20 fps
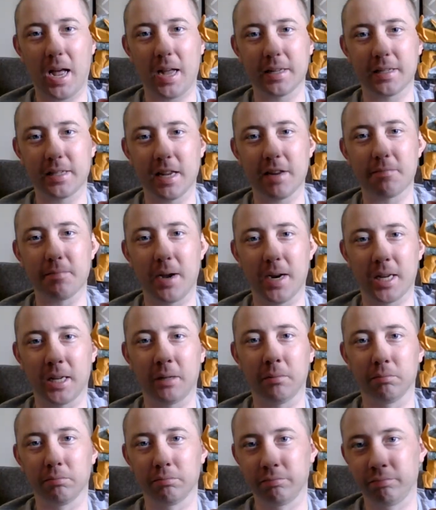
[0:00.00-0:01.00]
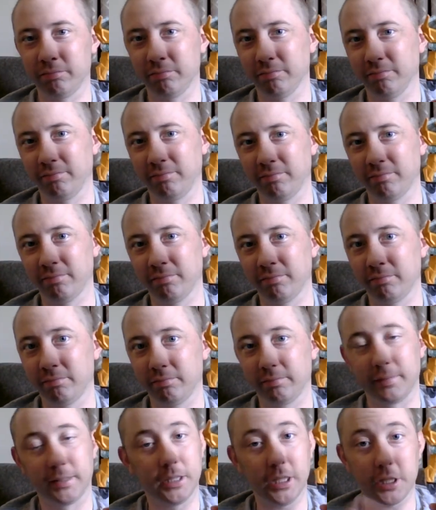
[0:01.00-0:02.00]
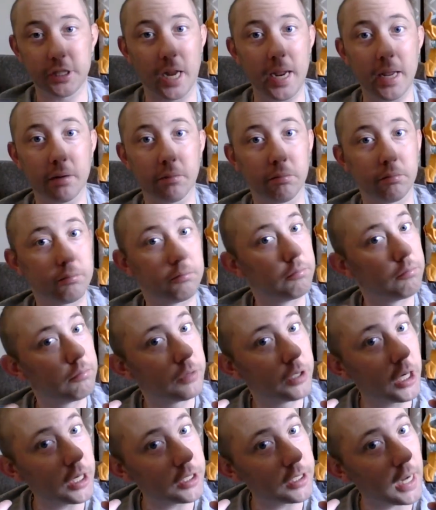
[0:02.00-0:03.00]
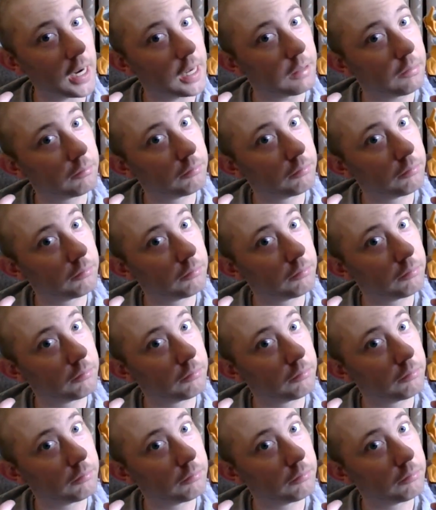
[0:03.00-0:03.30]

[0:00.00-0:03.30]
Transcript: save money. Just saying. Just saying.